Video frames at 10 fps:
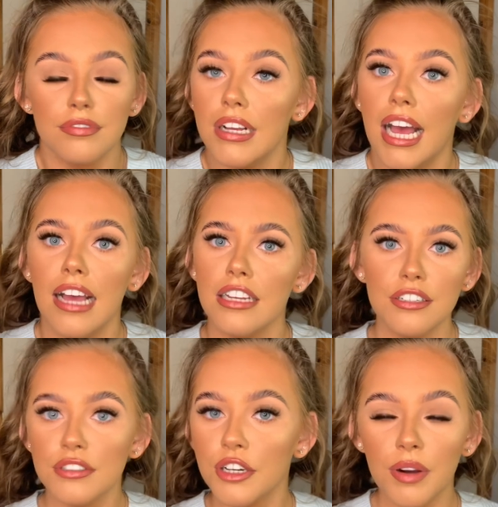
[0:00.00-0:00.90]
I
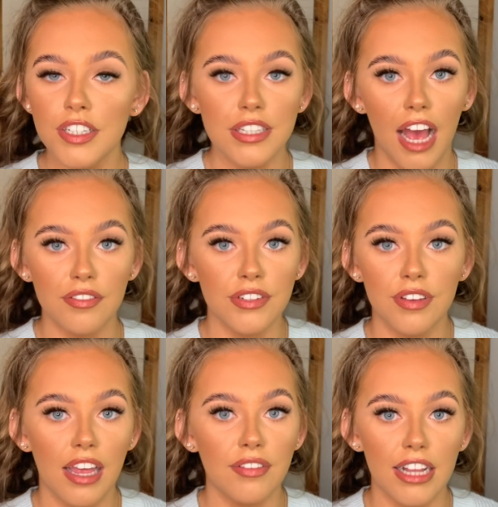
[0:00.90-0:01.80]
don't know, I just haven't
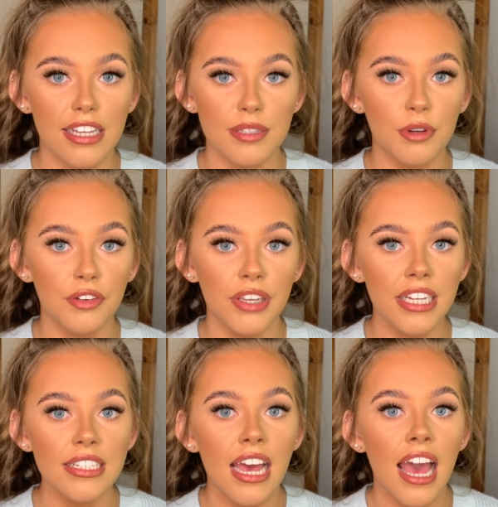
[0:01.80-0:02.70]
felt as
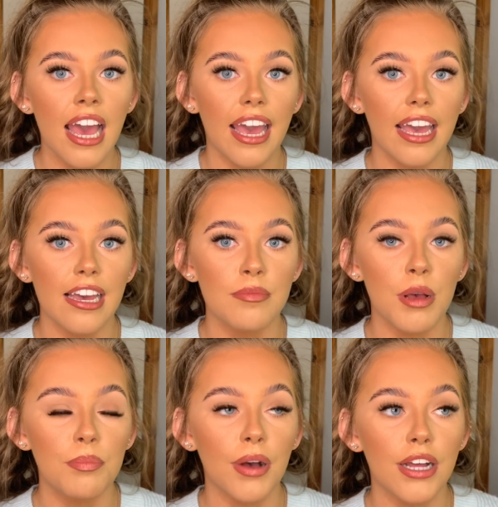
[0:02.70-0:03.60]
motivated,
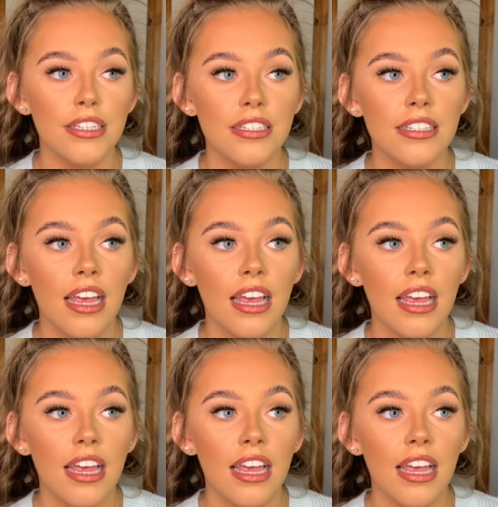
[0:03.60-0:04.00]
but